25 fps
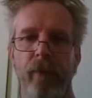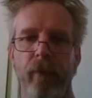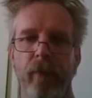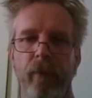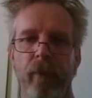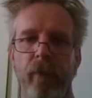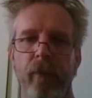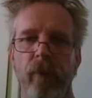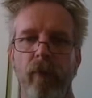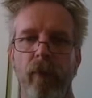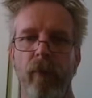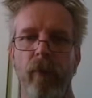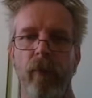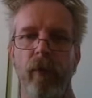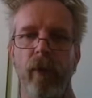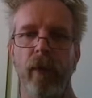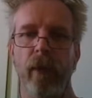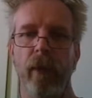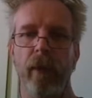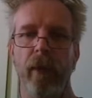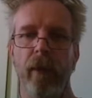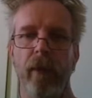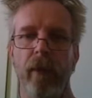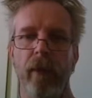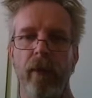for
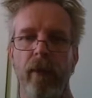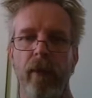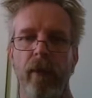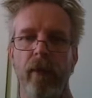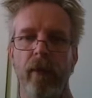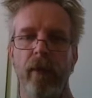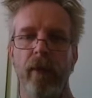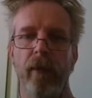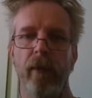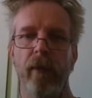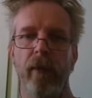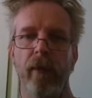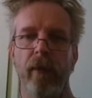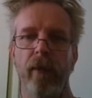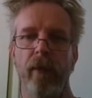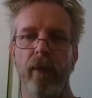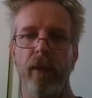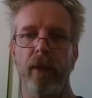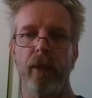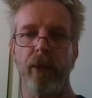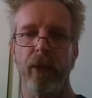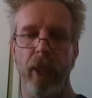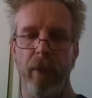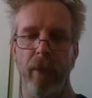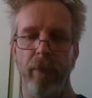a
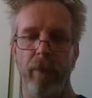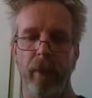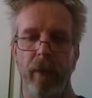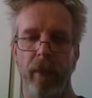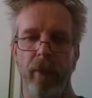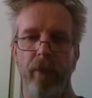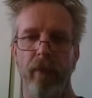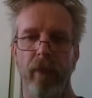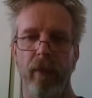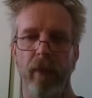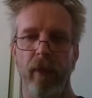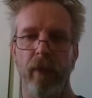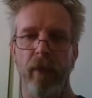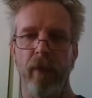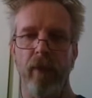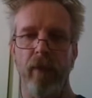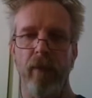JPEG file.